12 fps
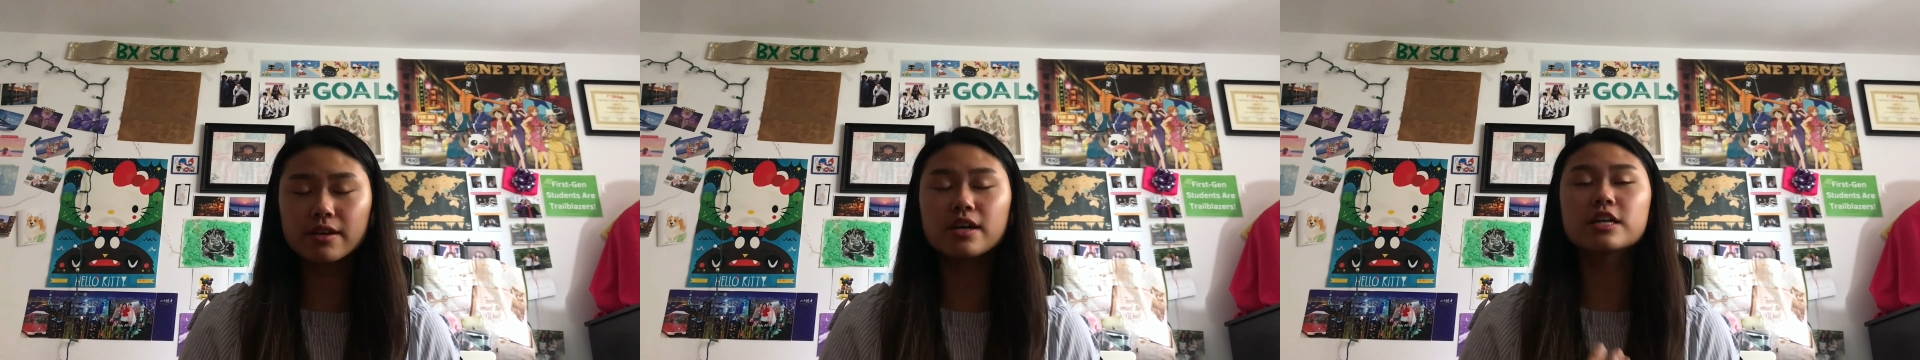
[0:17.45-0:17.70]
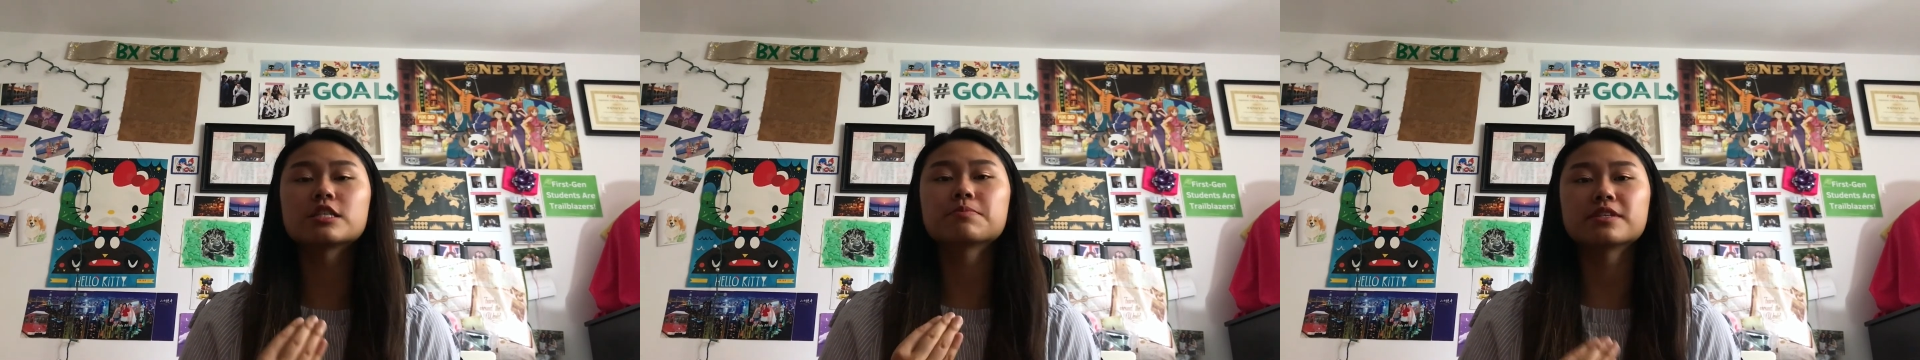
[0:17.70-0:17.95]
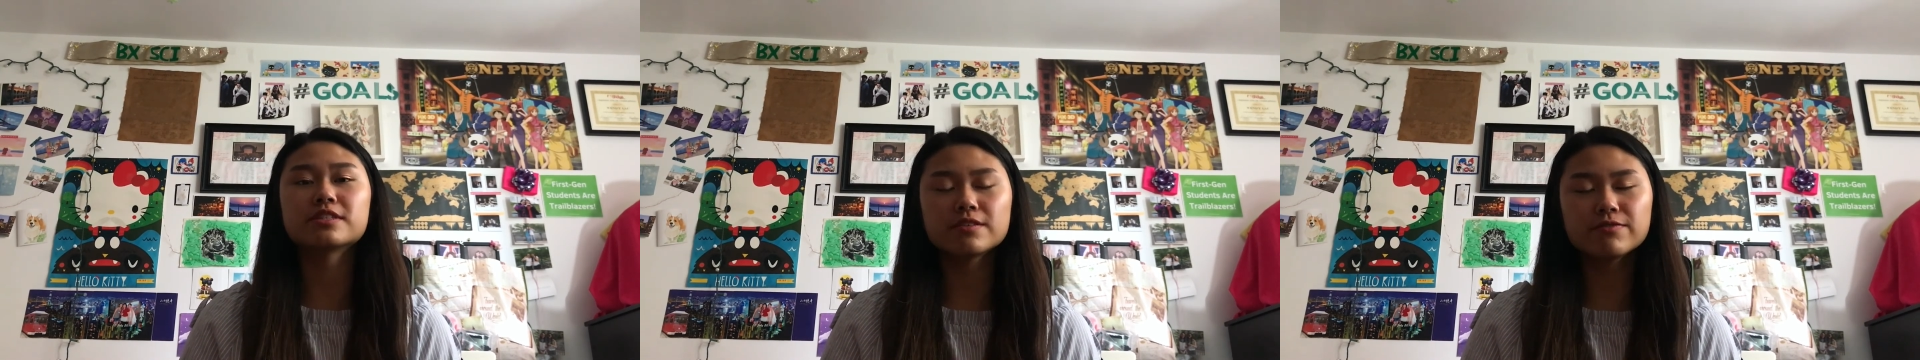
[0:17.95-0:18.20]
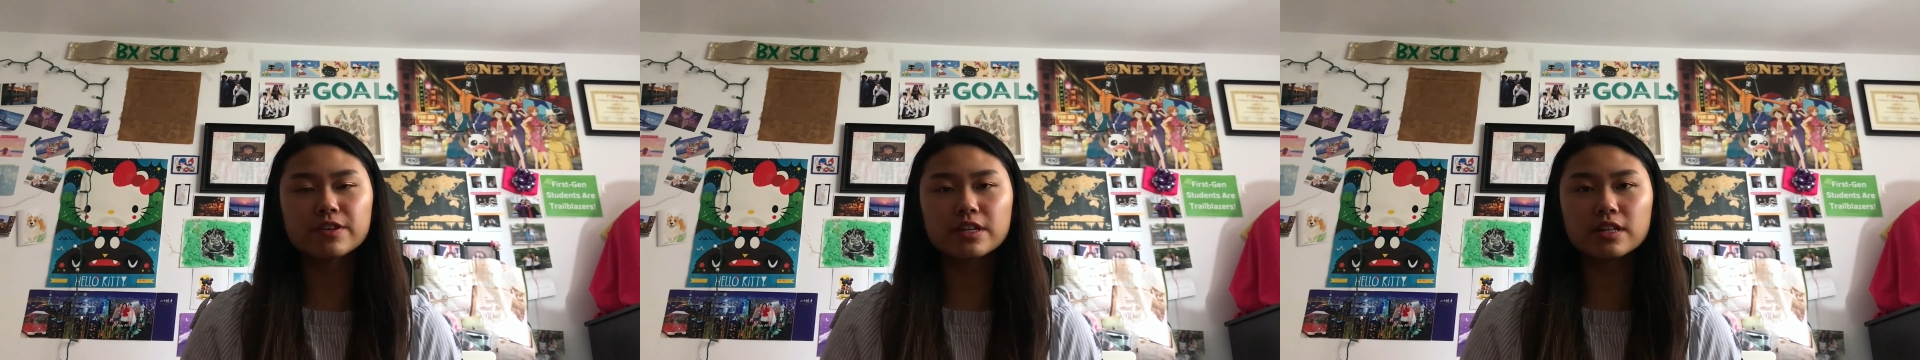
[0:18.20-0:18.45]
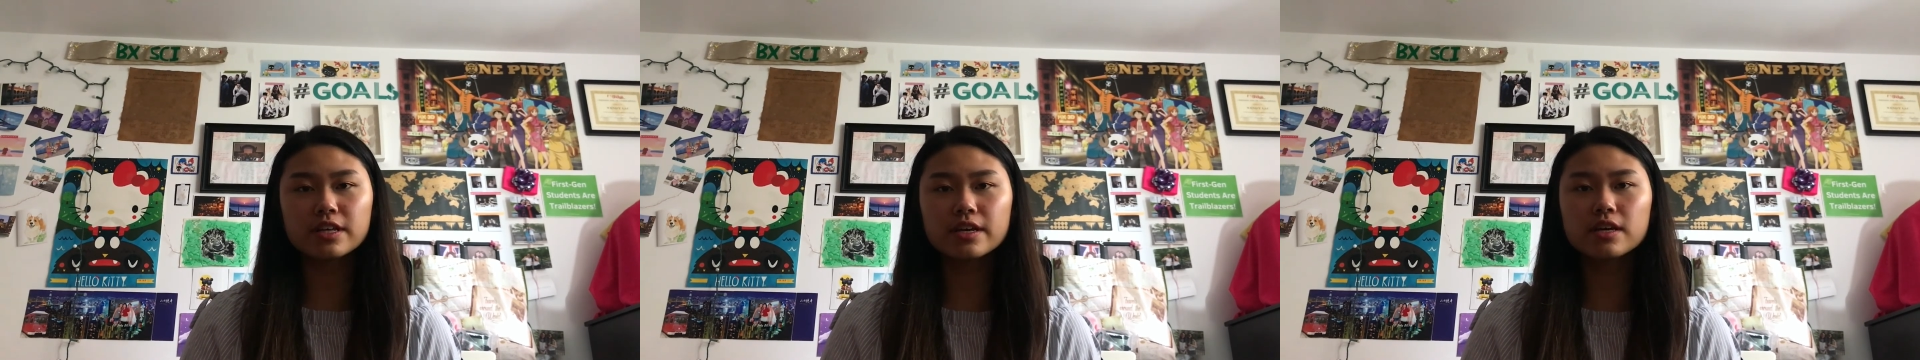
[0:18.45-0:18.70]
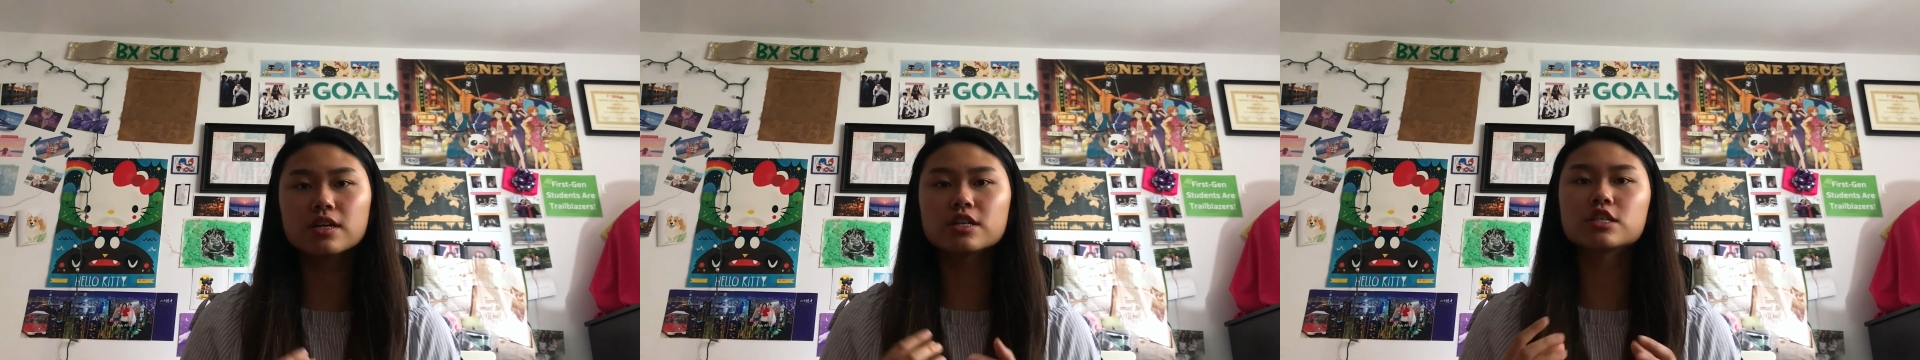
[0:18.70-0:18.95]
specifically
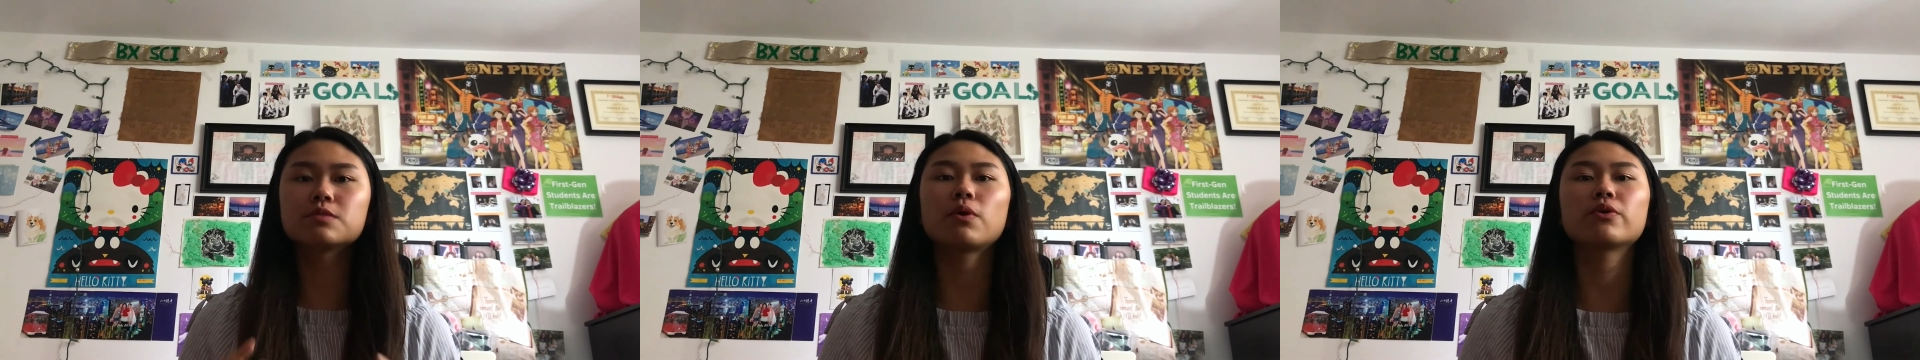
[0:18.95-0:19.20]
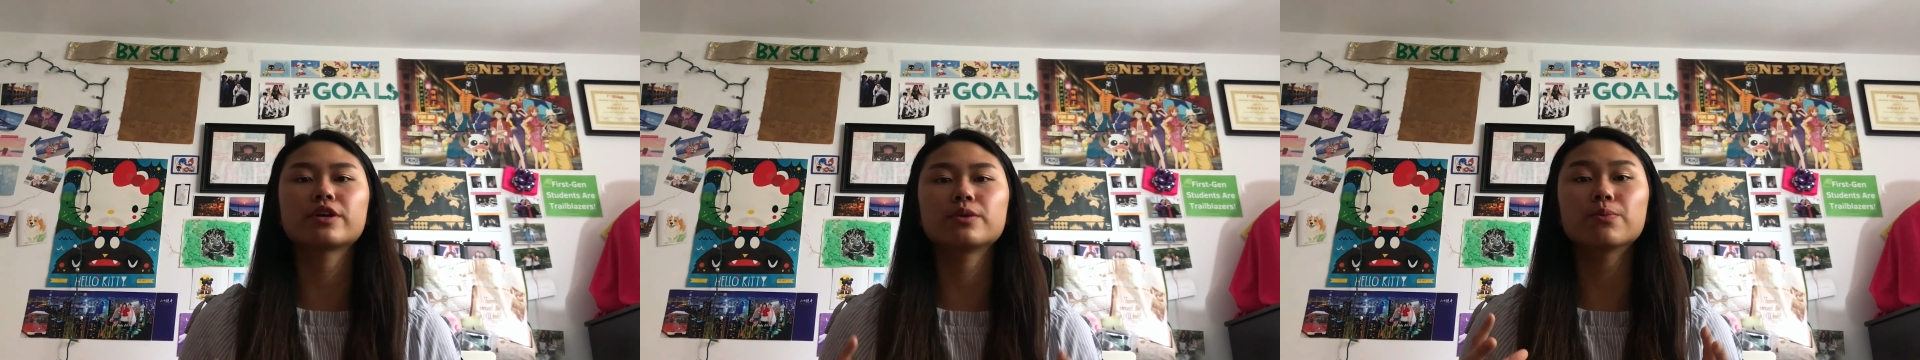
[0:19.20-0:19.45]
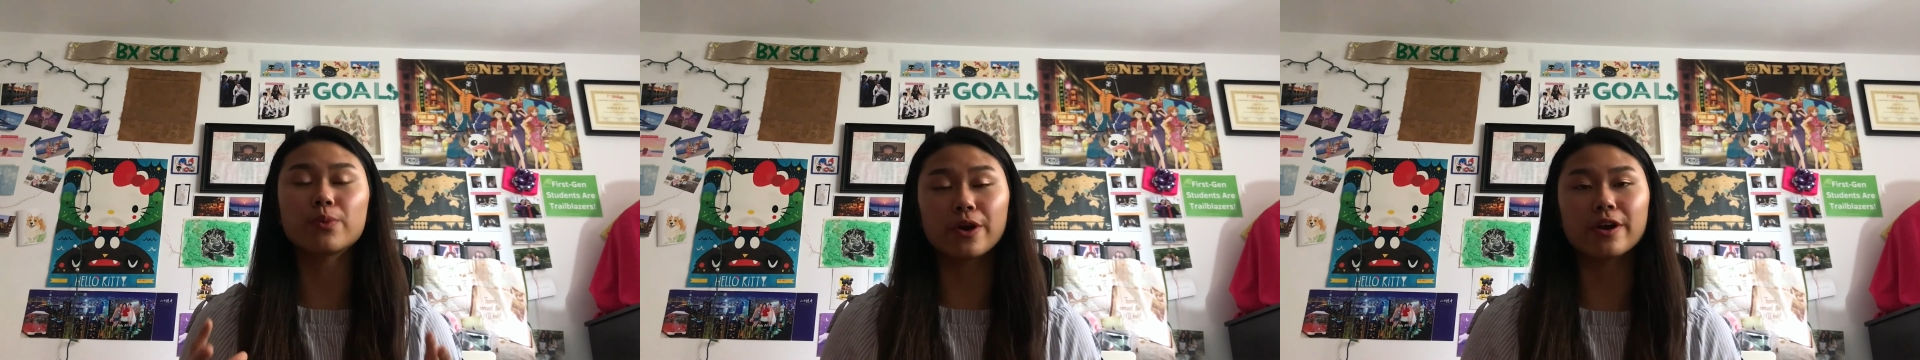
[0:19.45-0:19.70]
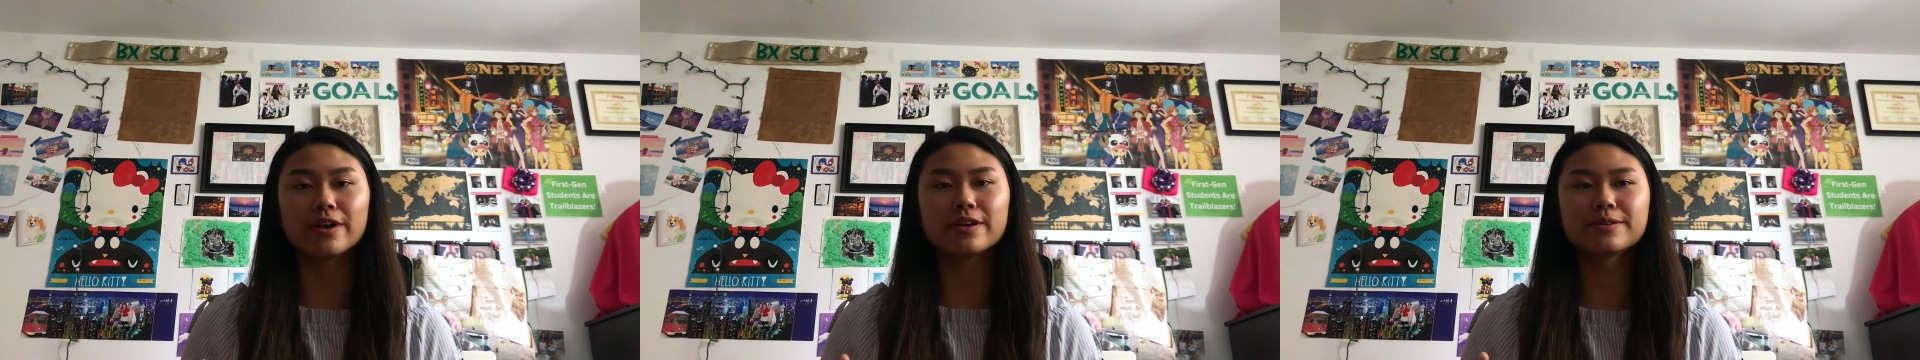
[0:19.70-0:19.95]
spoken word,